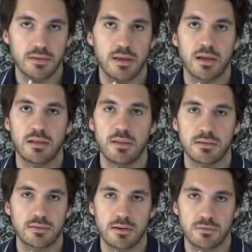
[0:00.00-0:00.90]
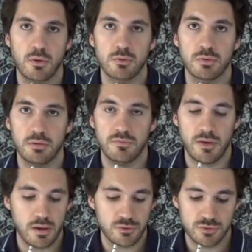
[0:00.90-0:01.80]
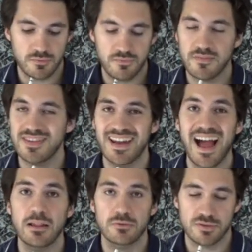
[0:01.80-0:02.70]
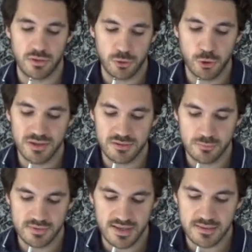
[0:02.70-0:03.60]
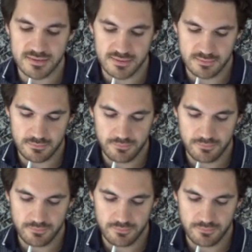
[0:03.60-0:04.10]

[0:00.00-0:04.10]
and collected a total of $150.32.